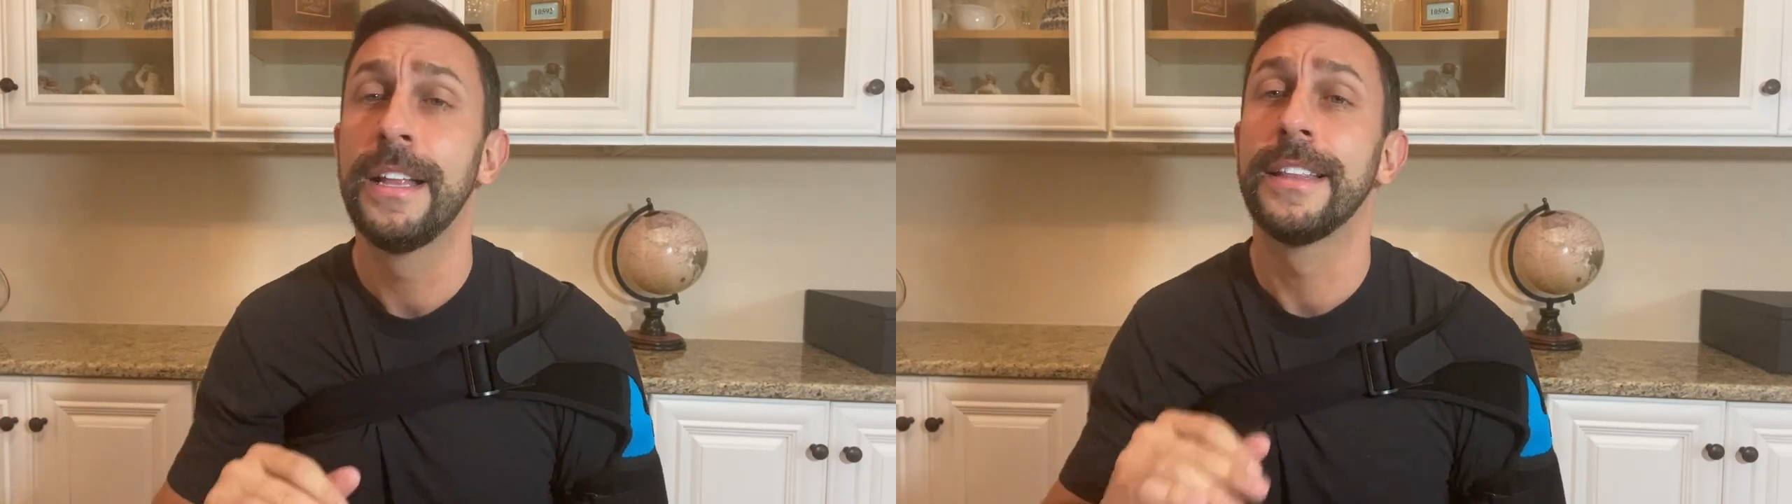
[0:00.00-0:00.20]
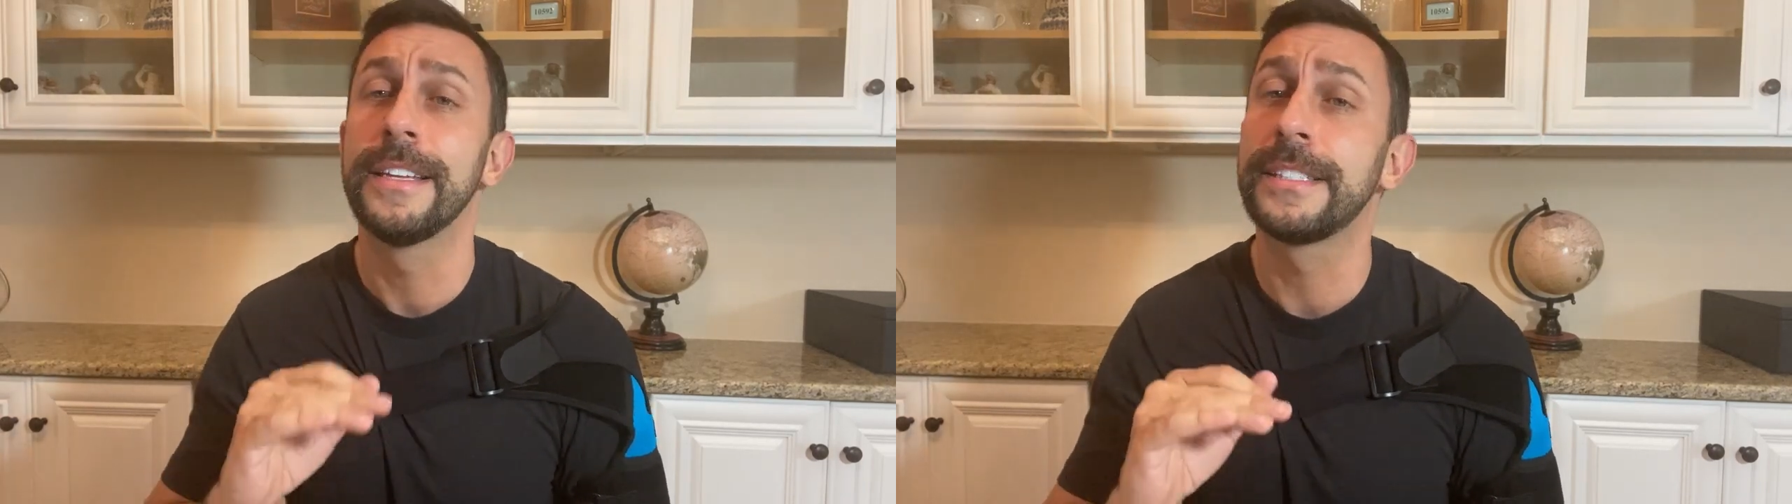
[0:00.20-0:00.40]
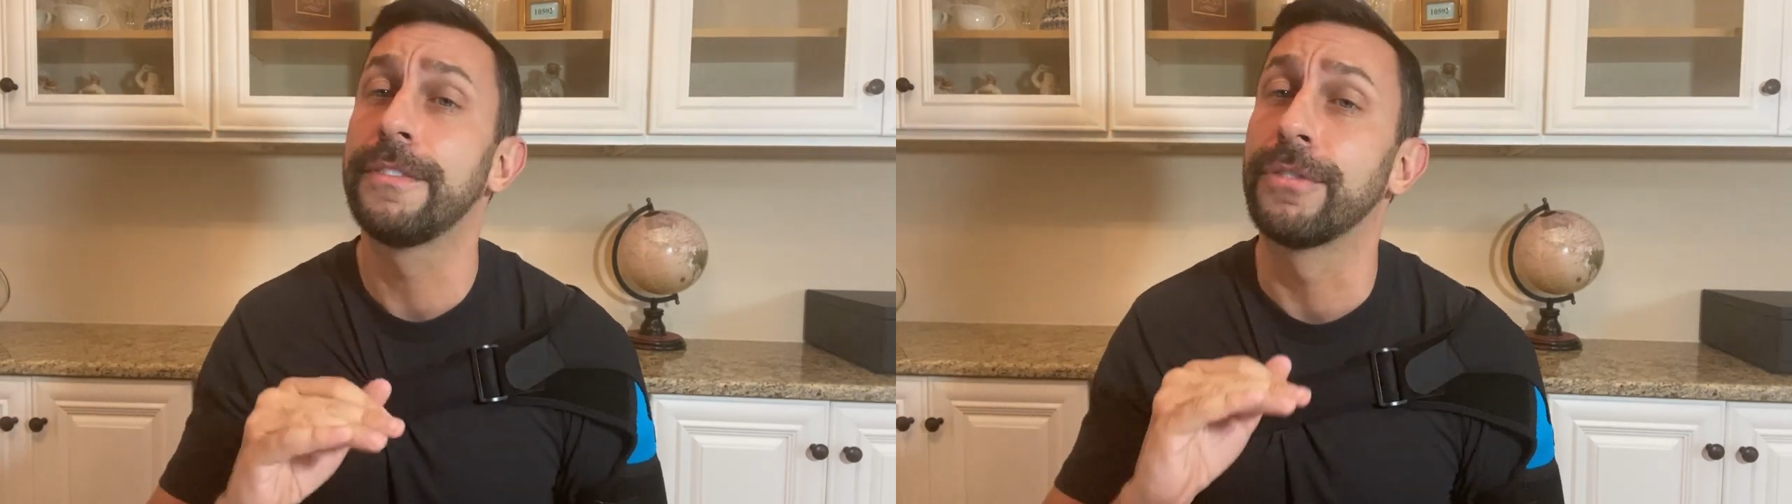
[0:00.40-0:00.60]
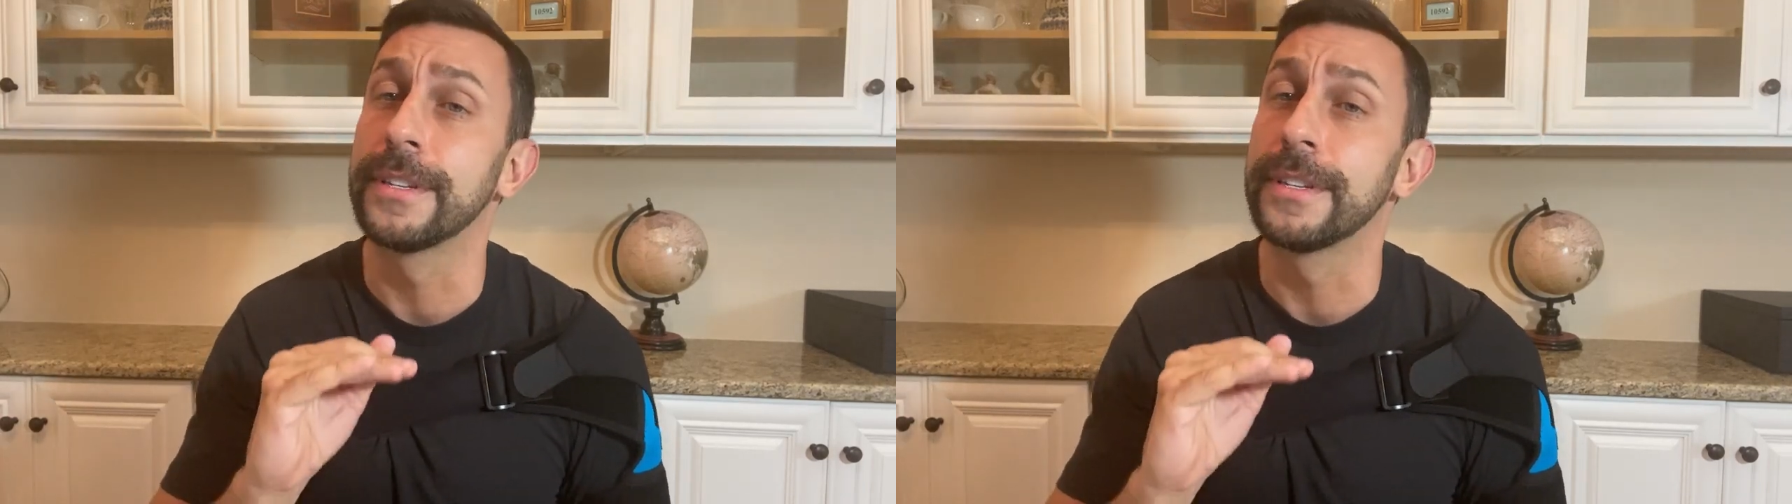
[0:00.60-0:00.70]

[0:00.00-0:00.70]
listed for